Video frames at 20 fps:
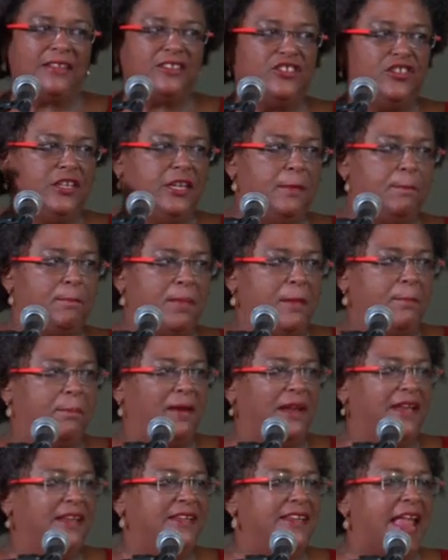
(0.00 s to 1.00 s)
to the
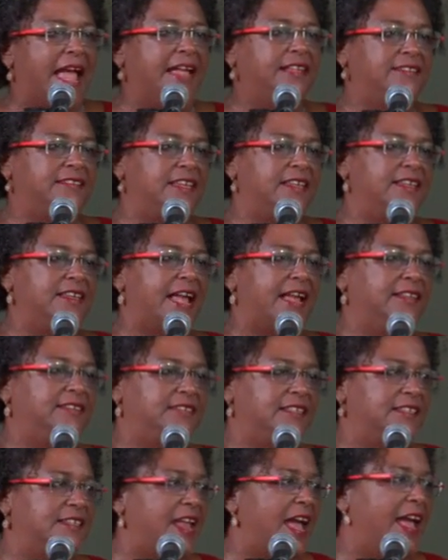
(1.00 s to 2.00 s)
people in
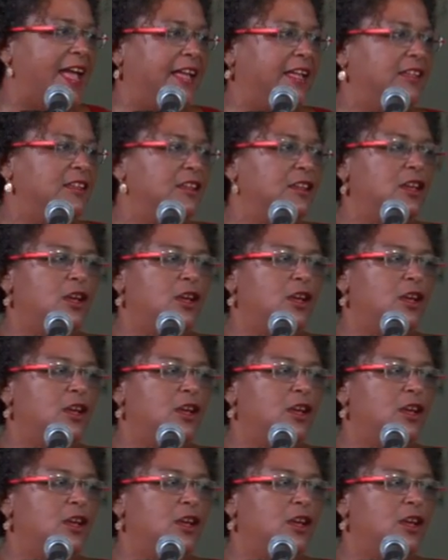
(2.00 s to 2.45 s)
1999,